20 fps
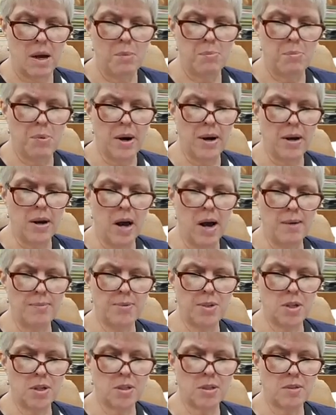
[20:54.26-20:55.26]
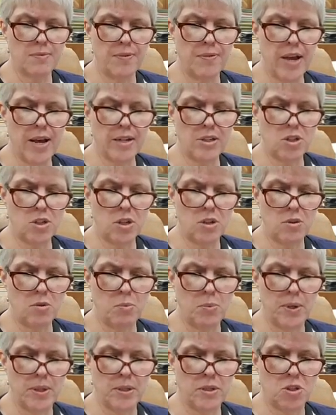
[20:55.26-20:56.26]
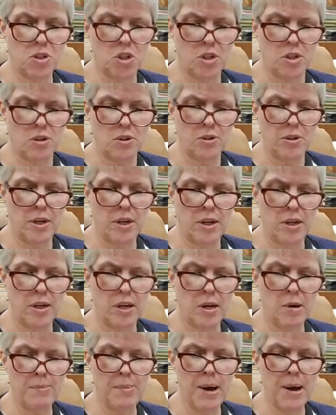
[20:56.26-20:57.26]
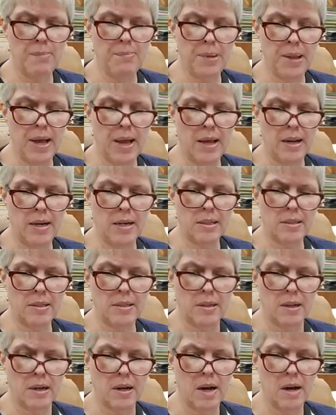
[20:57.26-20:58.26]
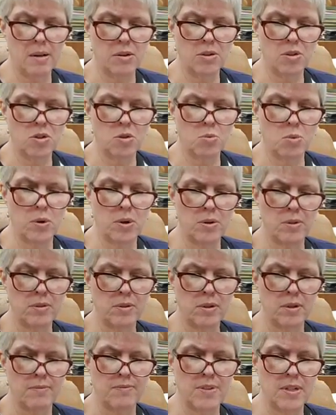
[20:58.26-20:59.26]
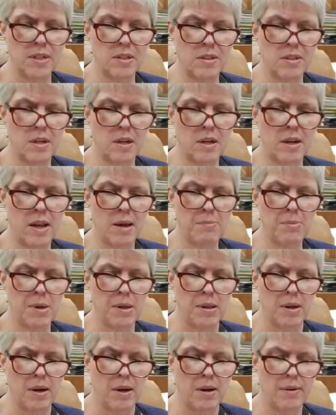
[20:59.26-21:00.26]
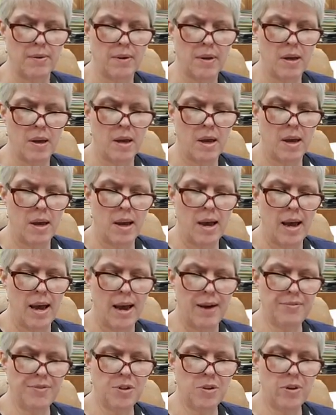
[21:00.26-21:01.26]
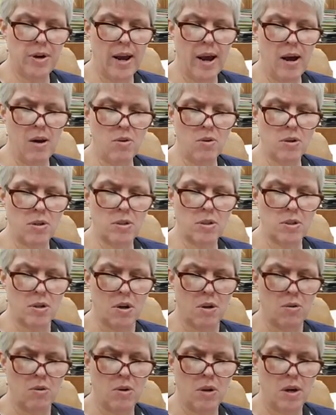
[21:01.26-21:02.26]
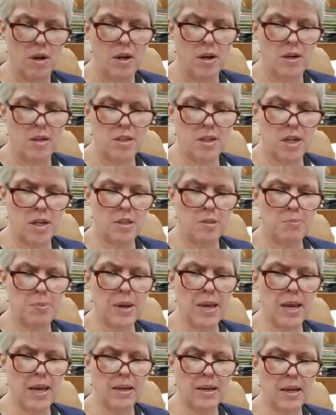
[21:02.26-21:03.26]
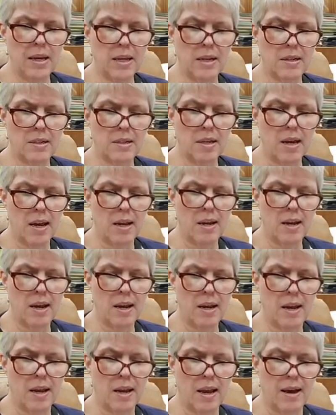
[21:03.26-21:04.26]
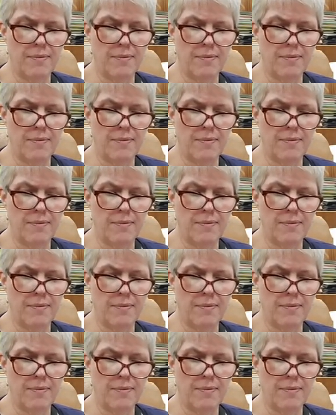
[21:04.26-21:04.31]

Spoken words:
Bright objects flashed in the windshield, nearby planets and colored swirls of distant nebula. After an hour or so, Chase began to get a tight headache